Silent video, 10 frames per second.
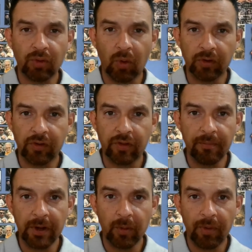Towards the
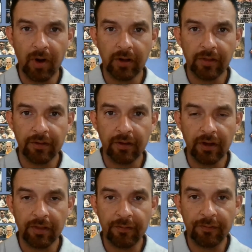middle part of the
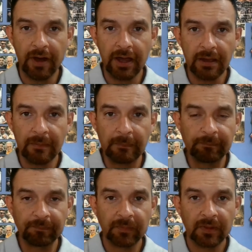of the fight,
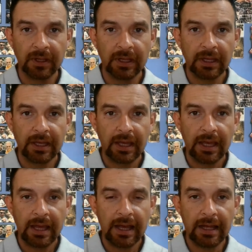
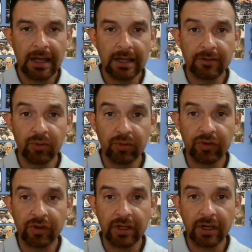I, I do
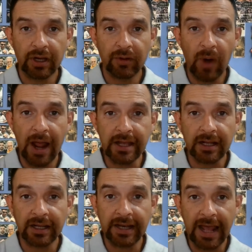see uh,
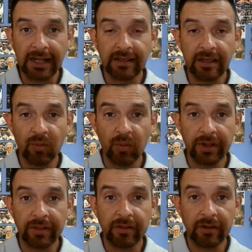Ryan connecting
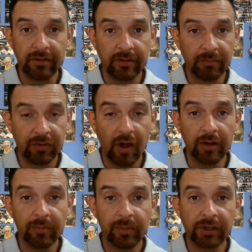with uh, some
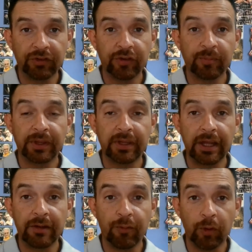solid punches, but
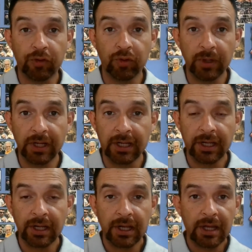then Fortuna
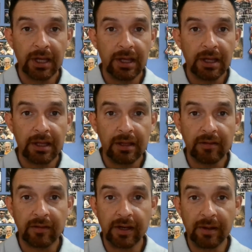
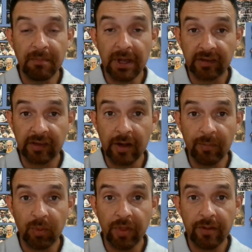is going to mix it
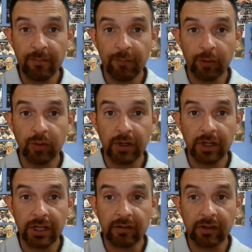up with him. Fortuna
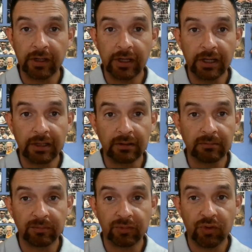is going to
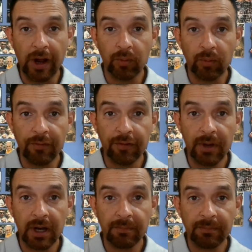try to rough
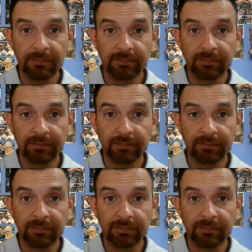him up.